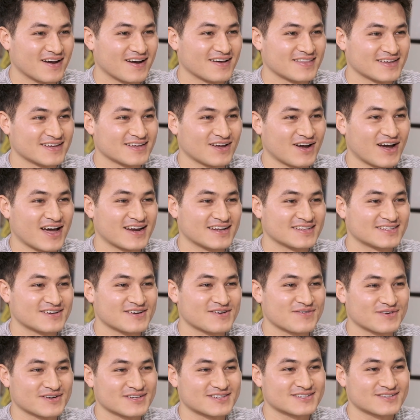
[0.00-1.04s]
I didn't tell
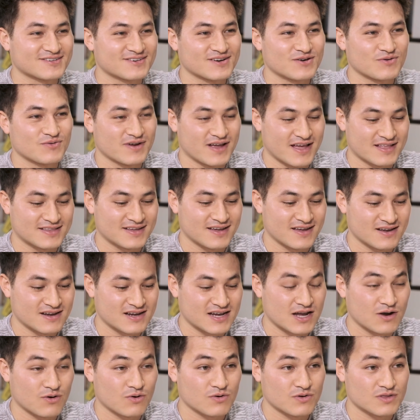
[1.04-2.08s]
you one story where at the
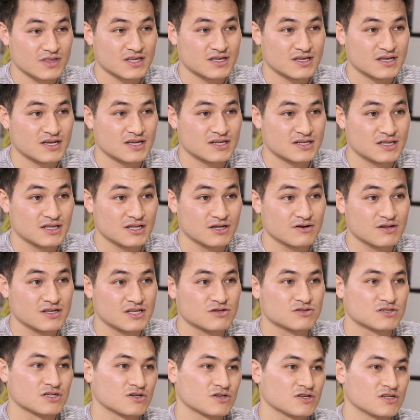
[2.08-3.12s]
Eikaiwa where the kid literally
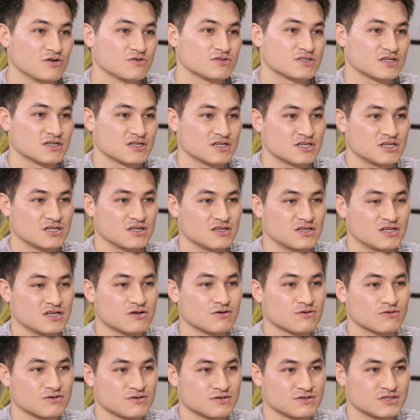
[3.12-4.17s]
he was a
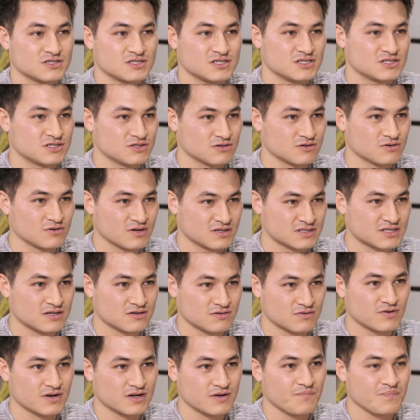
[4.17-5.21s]
Kikoku Shijo, is that right?